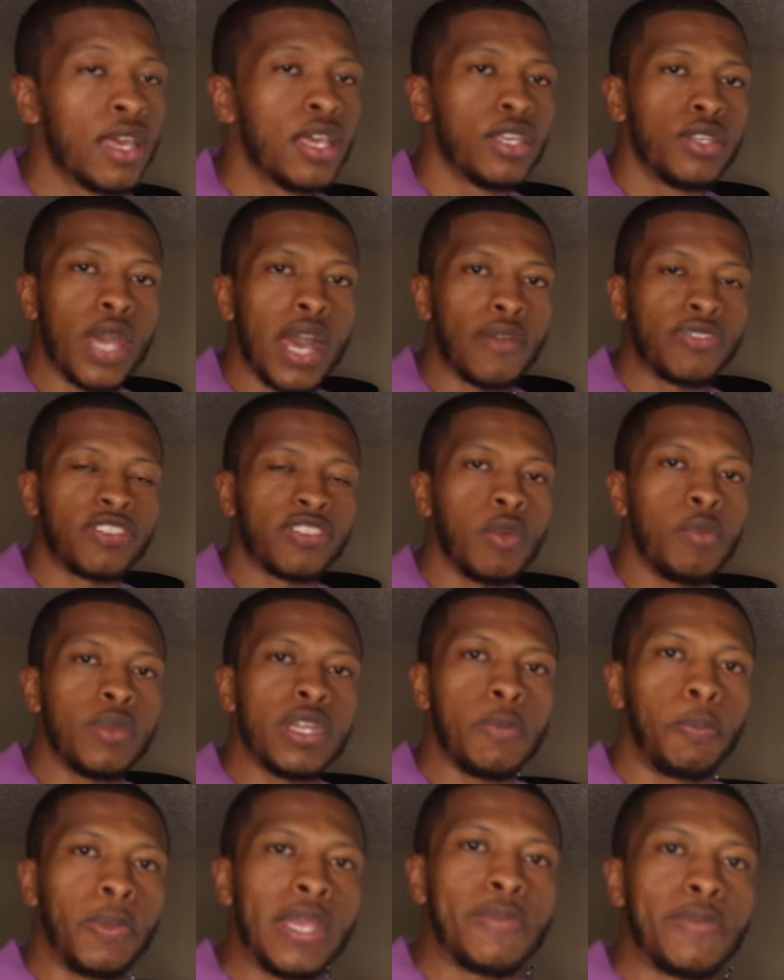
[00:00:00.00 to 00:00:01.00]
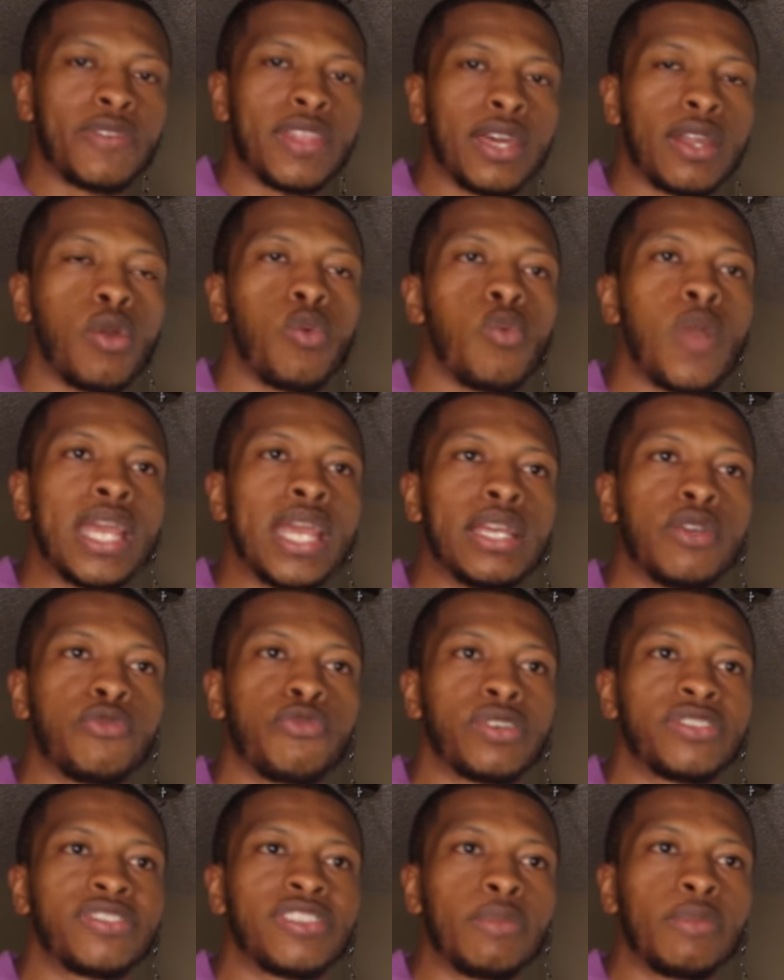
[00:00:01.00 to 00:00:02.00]
You have so many people that are waiting
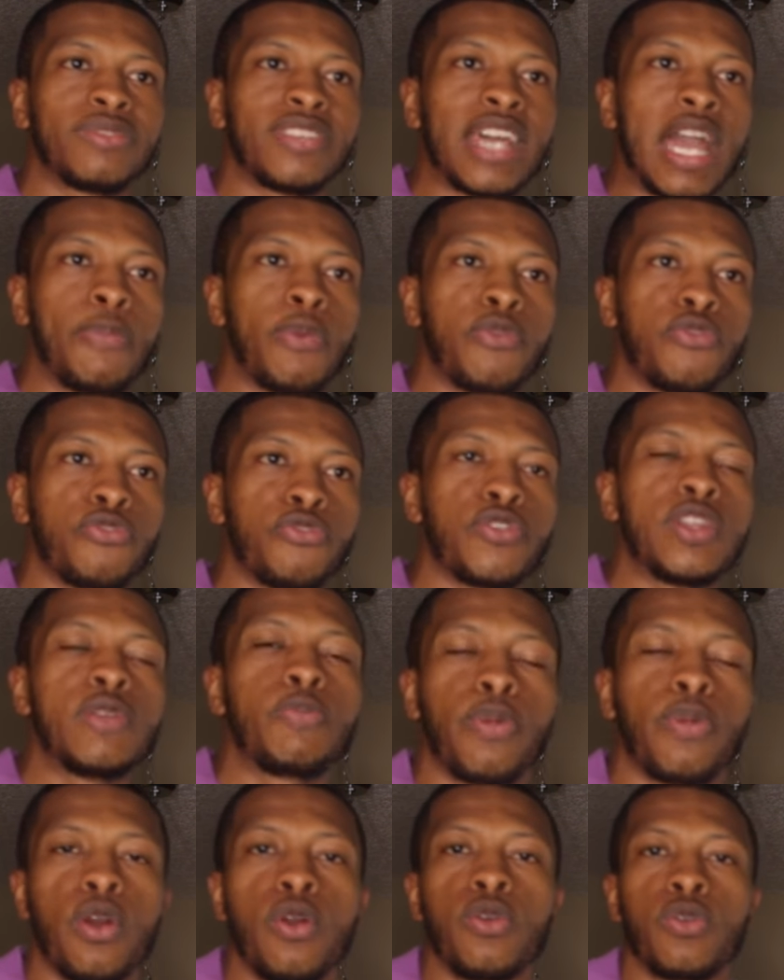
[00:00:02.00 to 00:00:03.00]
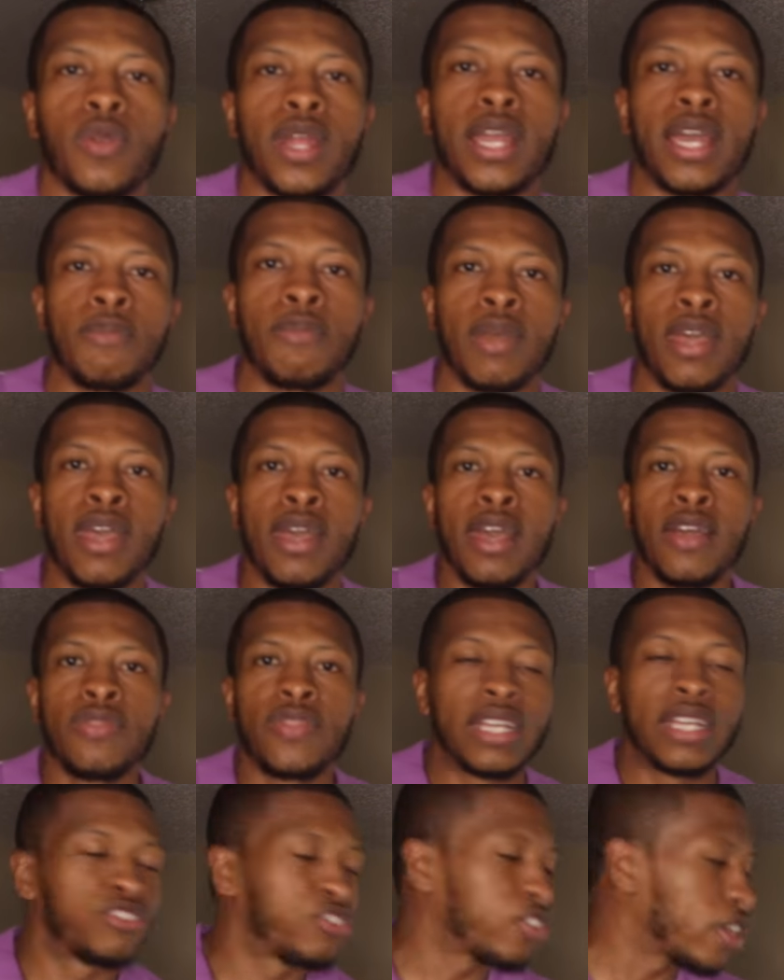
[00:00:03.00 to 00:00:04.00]
for some type of free program
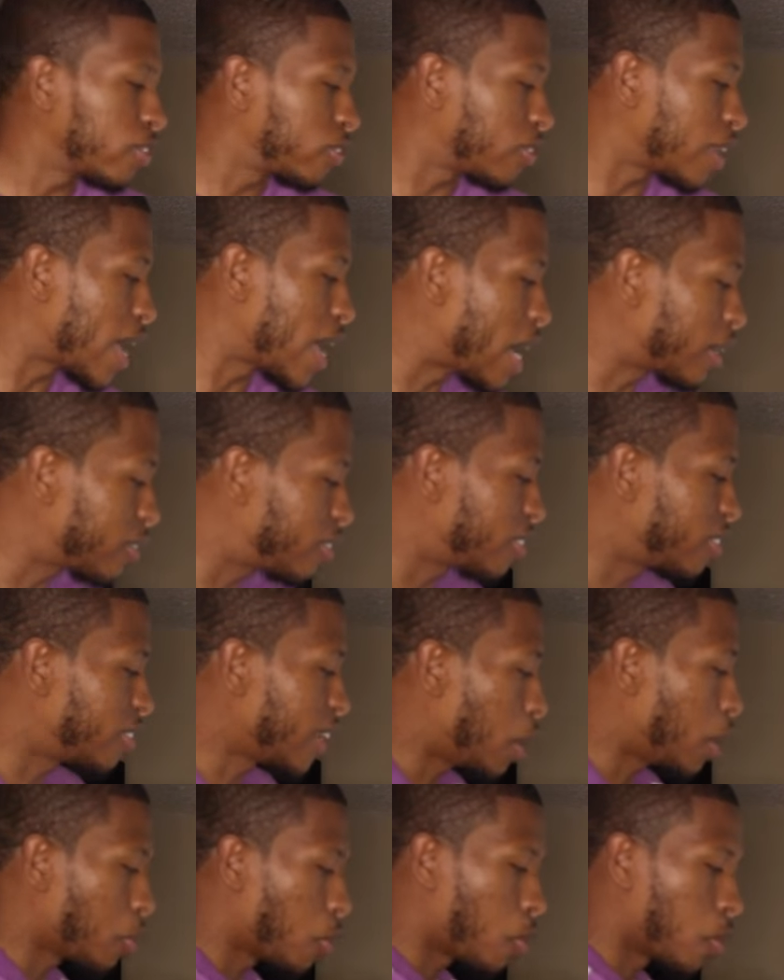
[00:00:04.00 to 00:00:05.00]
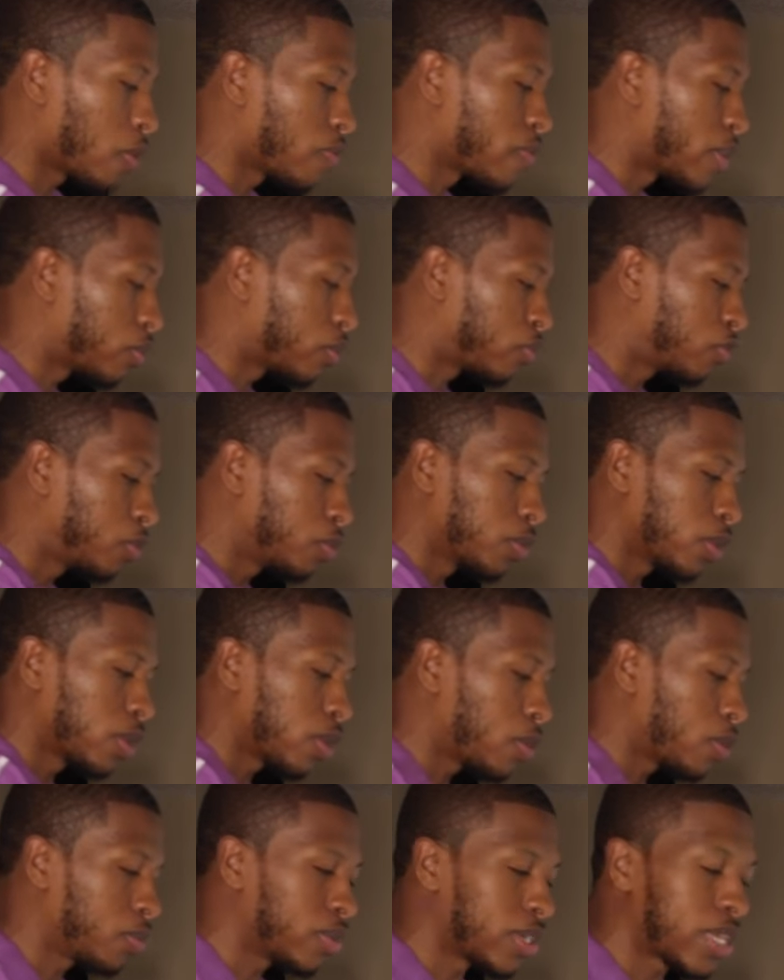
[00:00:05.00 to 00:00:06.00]
that just X's out all of their student
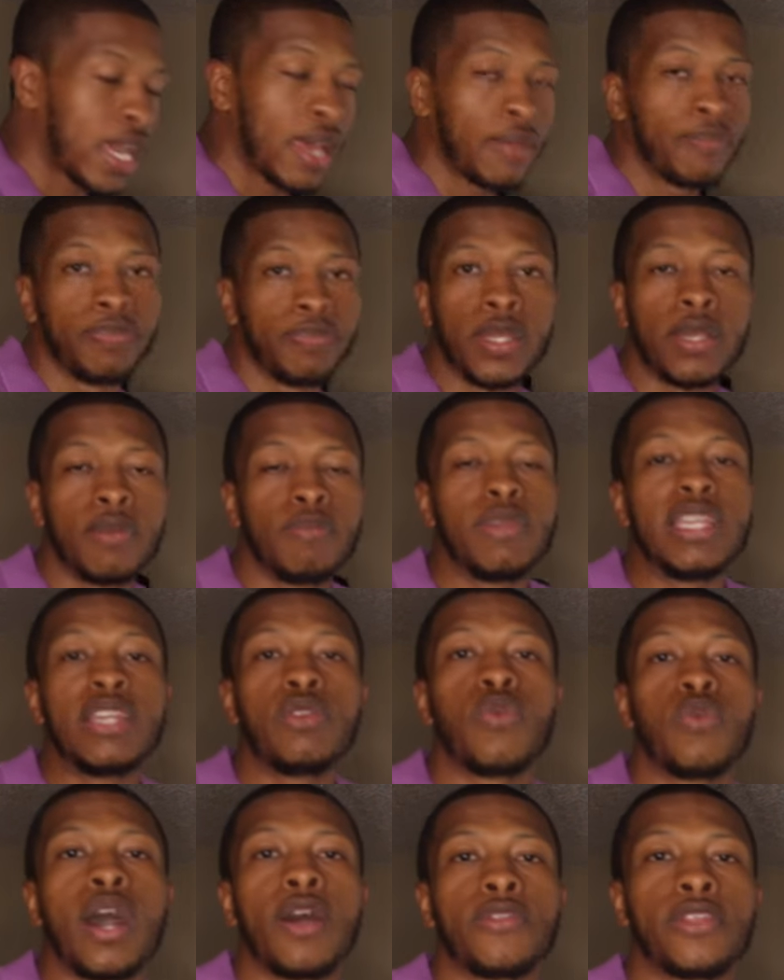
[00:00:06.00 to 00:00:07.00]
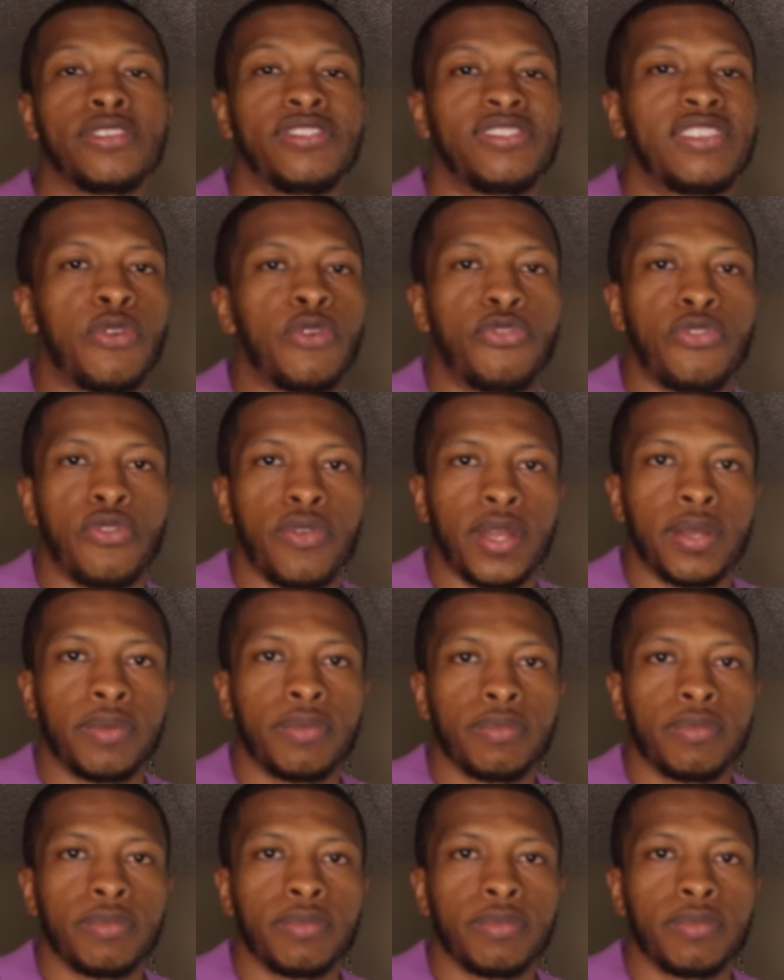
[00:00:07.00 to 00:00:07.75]
loan debt. Meanwhile, they're suffering.